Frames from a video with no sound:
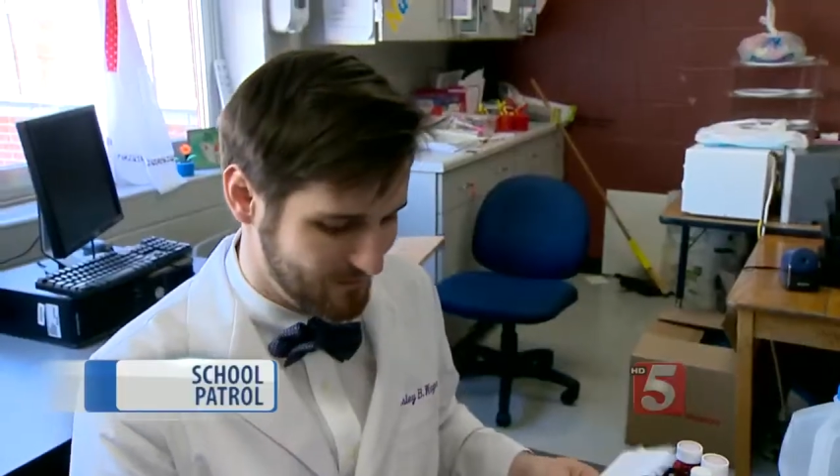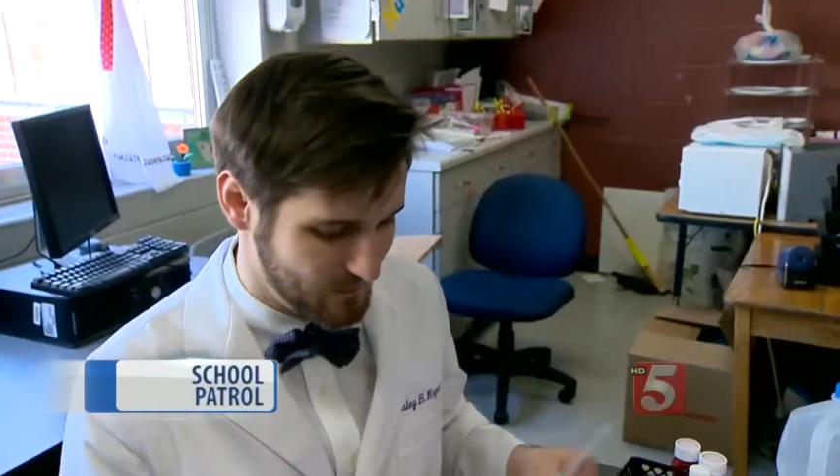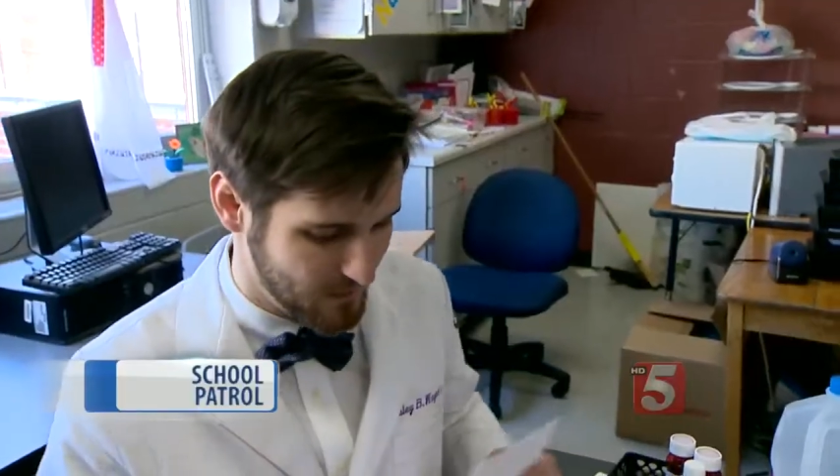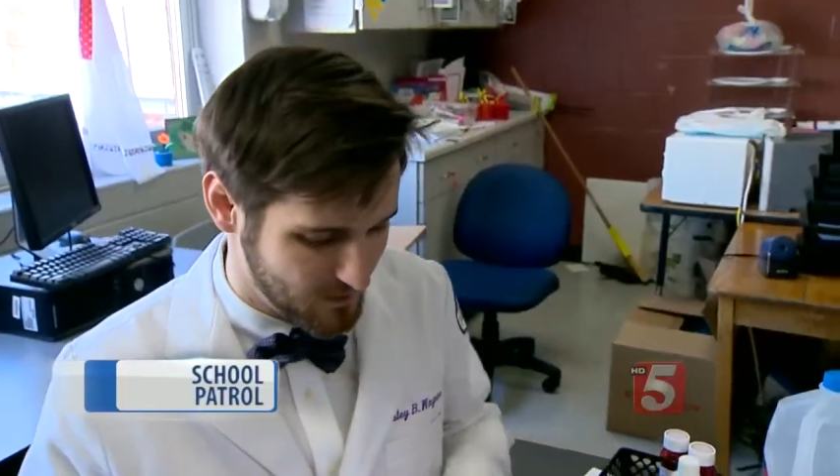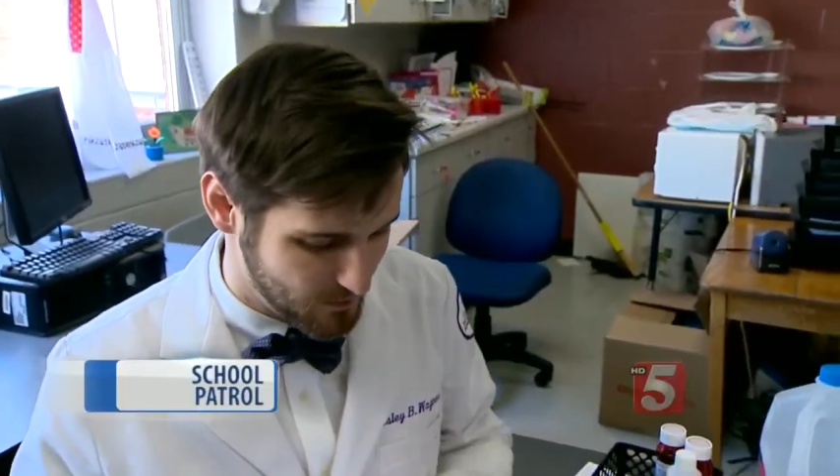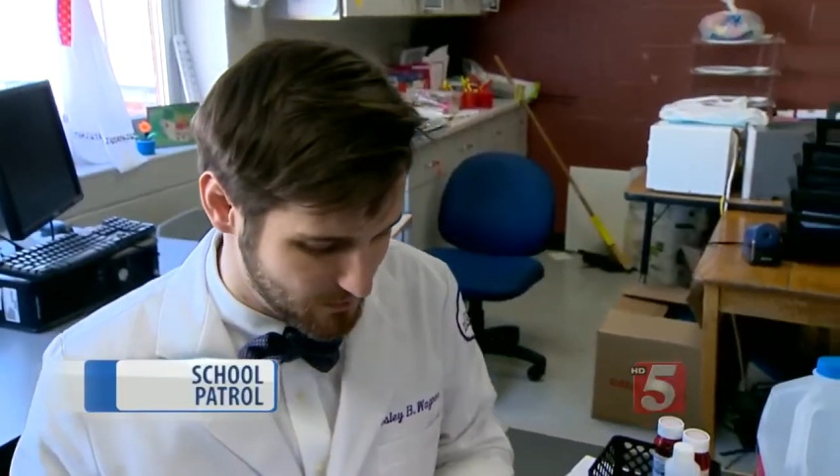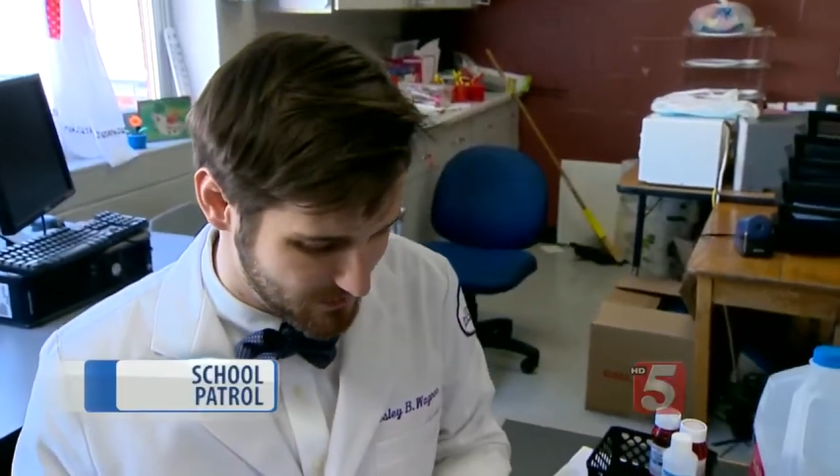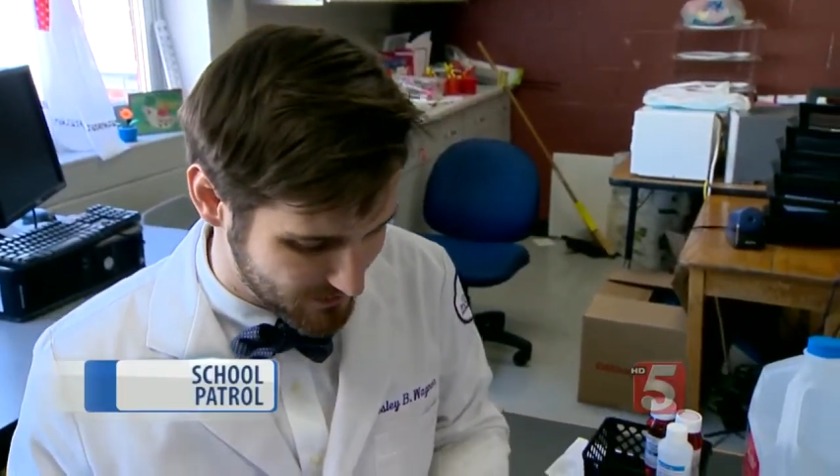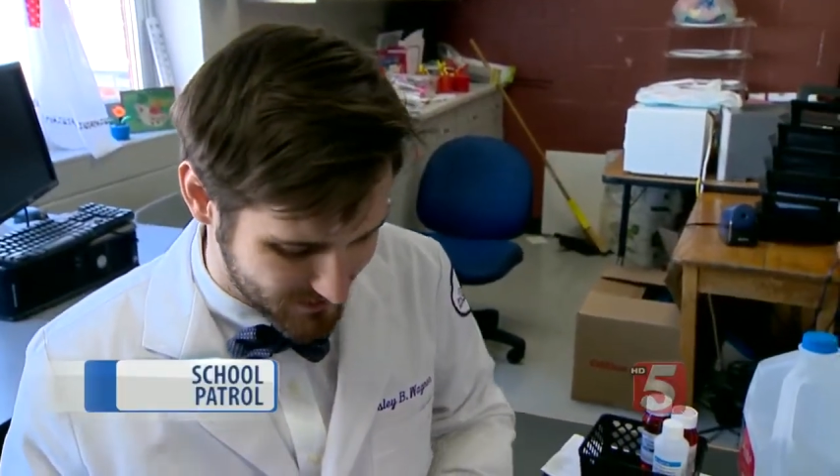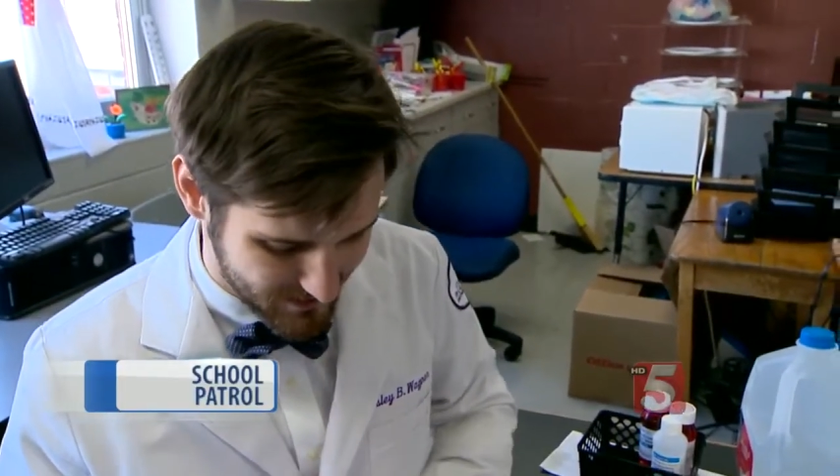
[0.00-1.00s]
We made a boo-boo.
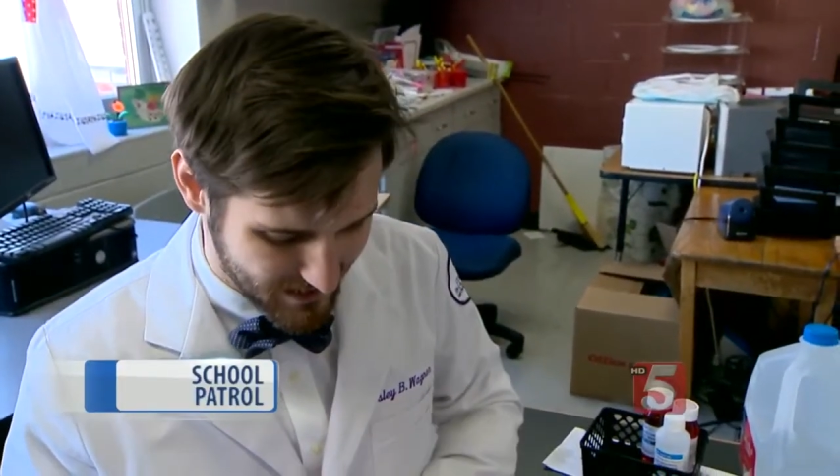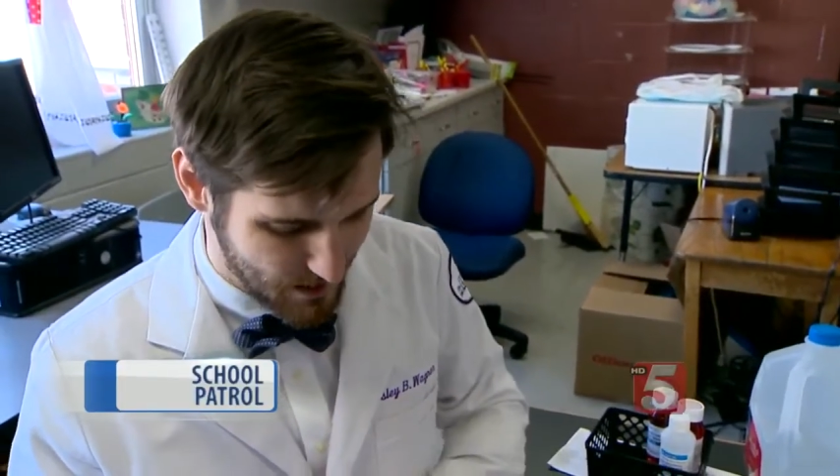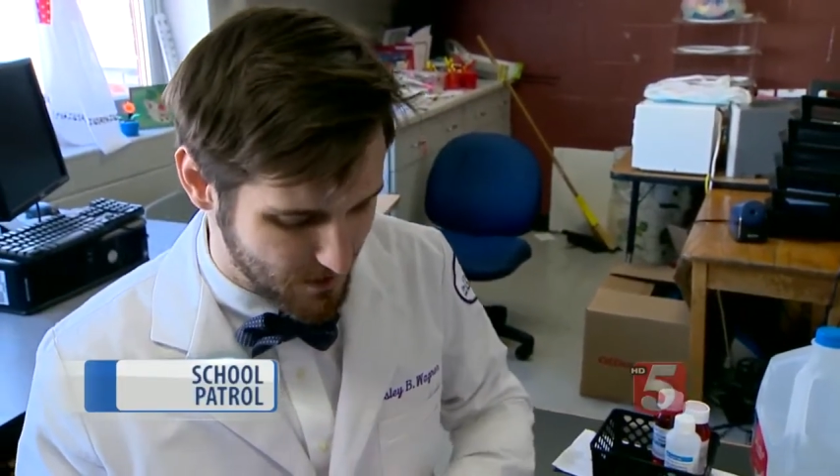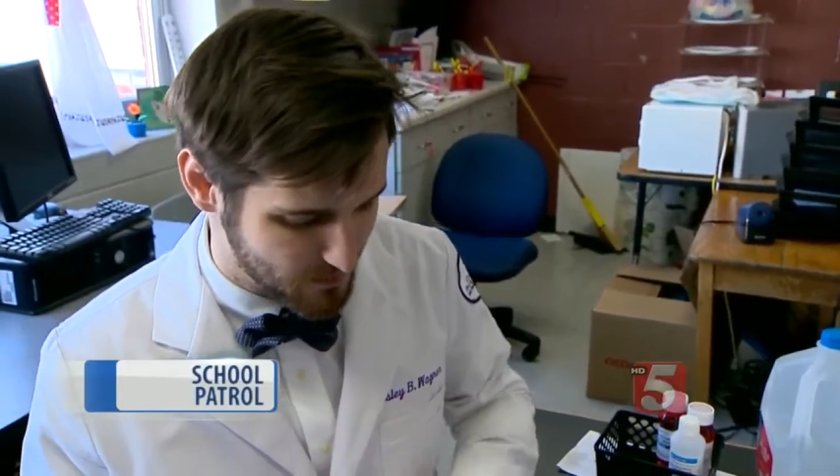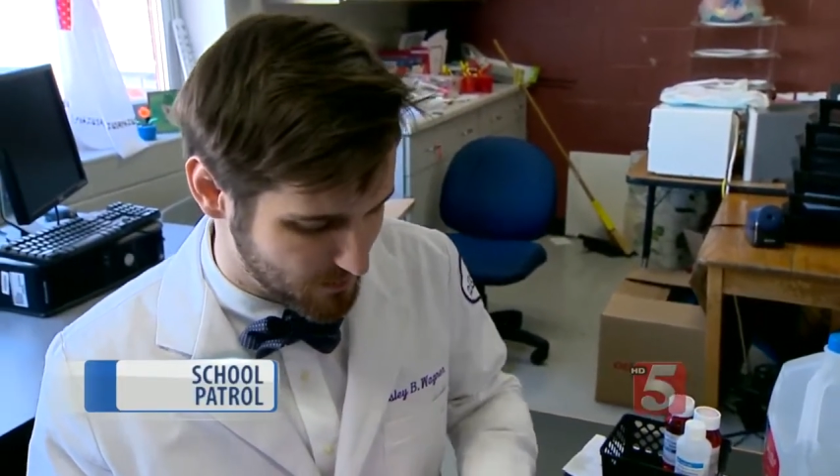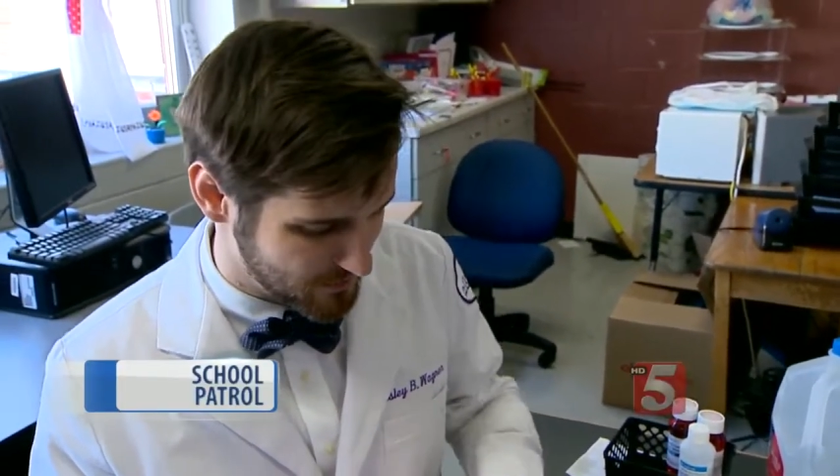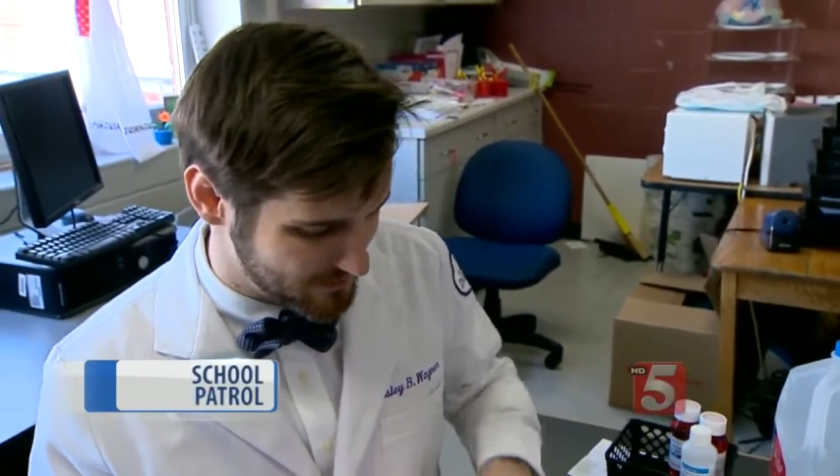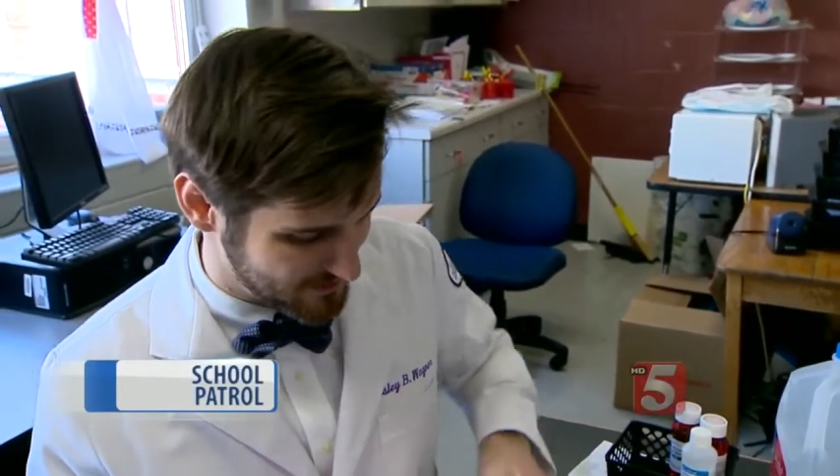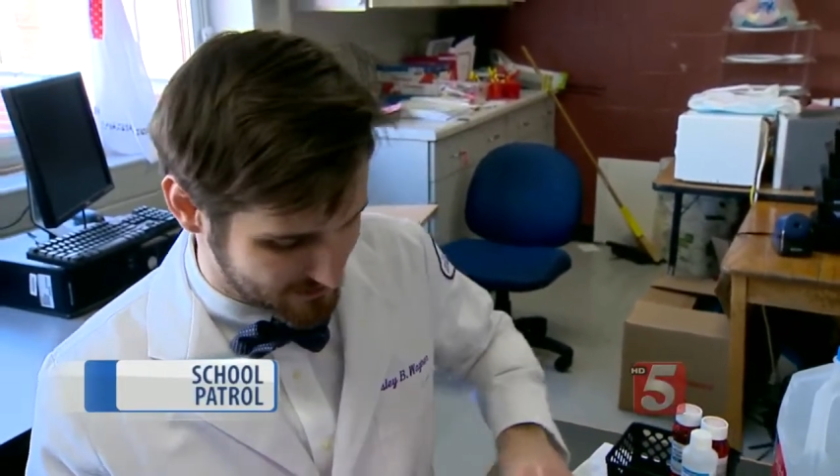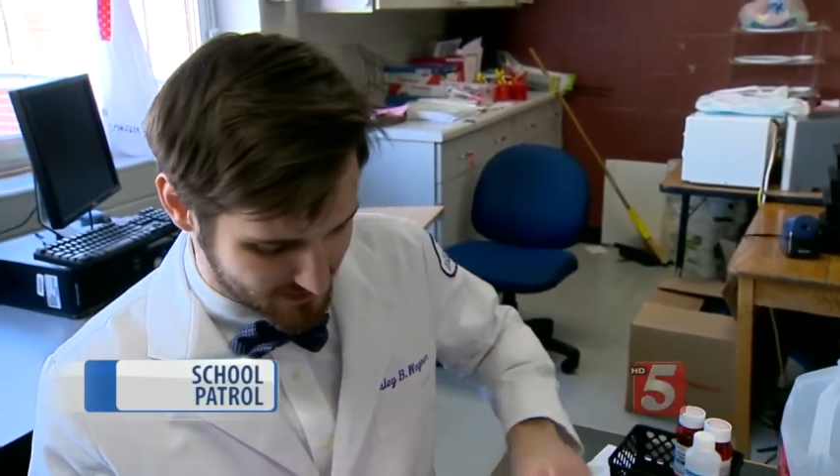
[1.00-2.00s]
I made a boo-boo probably too.